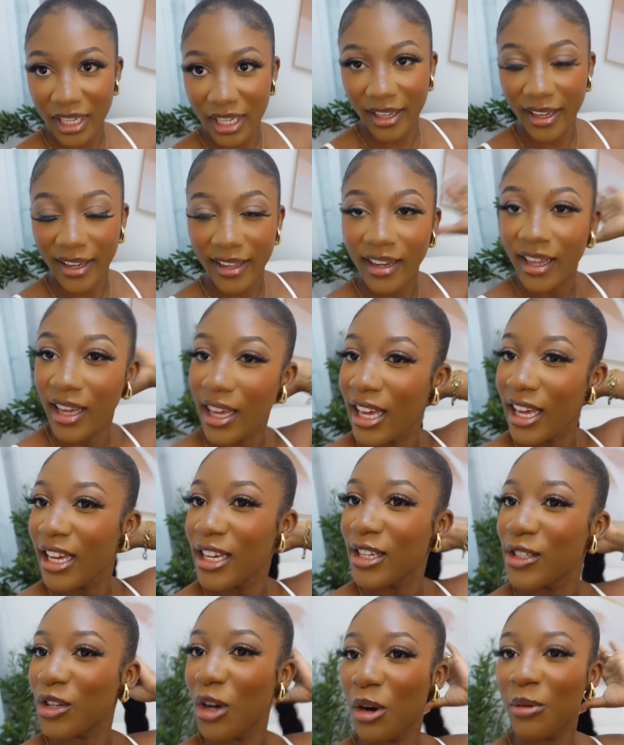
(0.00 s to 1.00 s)
again
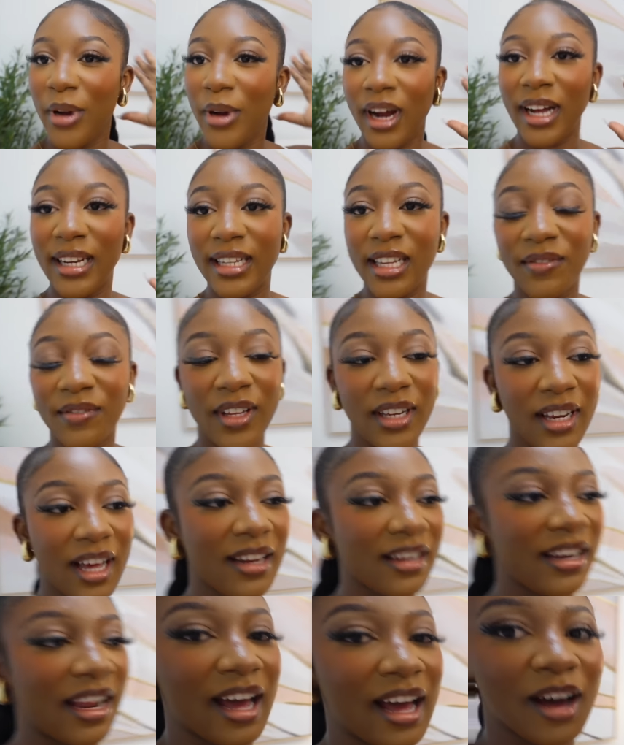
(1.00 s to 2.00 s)
so we are leaving
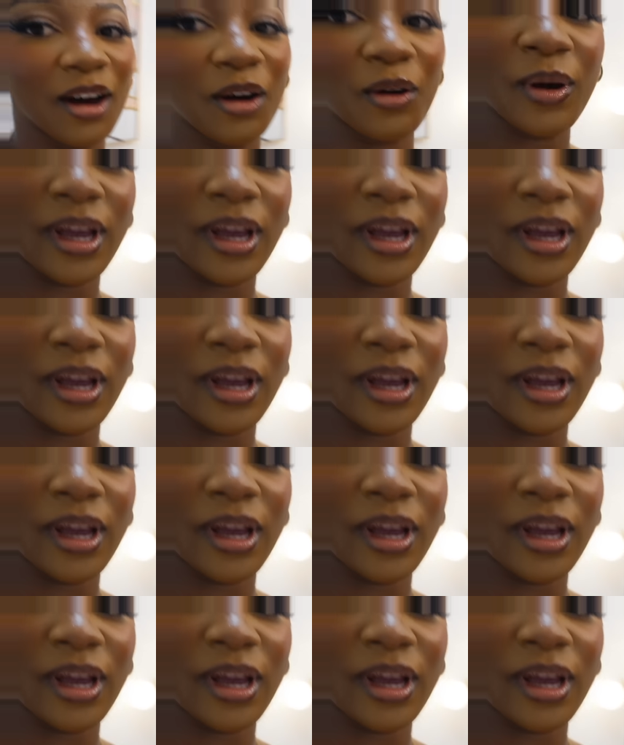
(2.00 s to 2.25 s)
now